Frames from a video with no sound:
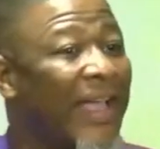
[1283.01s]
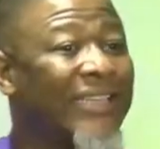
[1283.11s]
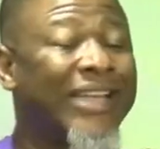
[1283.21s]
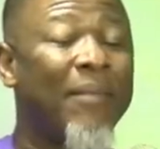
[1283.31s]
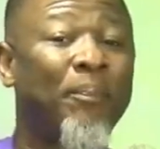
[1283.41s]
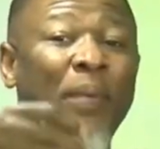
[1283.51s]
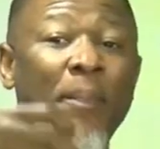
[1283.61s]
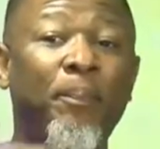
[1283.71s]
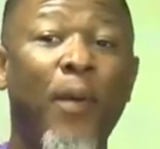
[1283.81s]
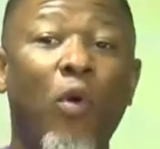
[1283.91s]
He said,
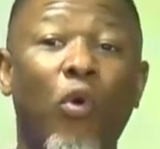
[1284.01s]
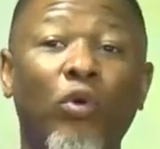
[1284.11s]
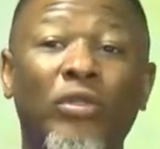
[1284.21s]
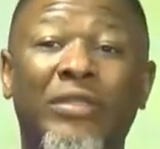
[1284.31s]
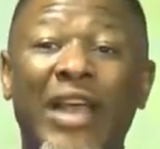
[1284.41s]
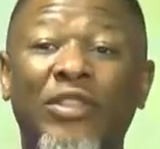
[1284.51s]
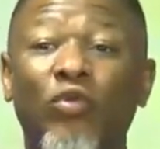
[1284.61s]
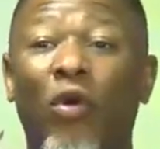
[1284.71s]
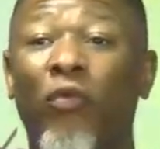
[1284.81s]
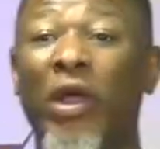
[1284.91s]
people who dress
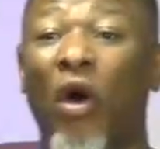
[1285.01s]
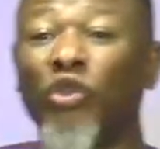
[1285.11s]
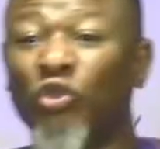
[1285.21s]
with us,